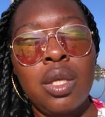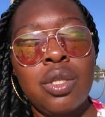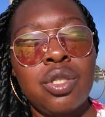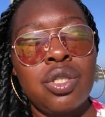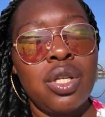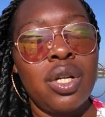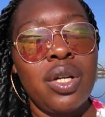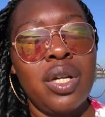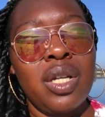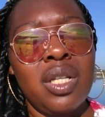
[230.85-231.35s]

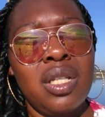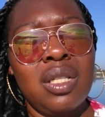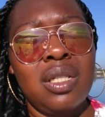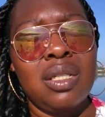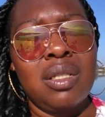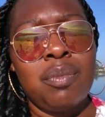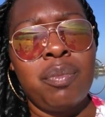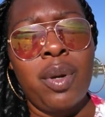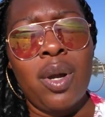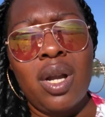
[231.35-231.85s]
certain
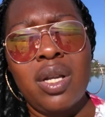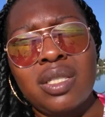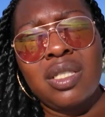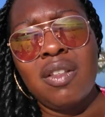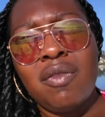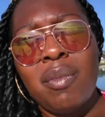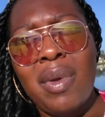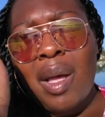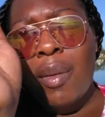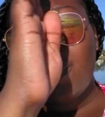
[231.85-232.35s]
parts
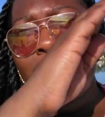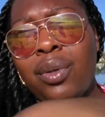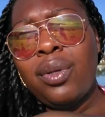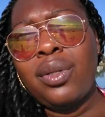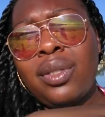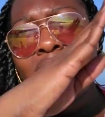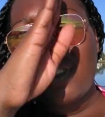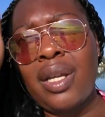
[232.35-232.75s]
of my book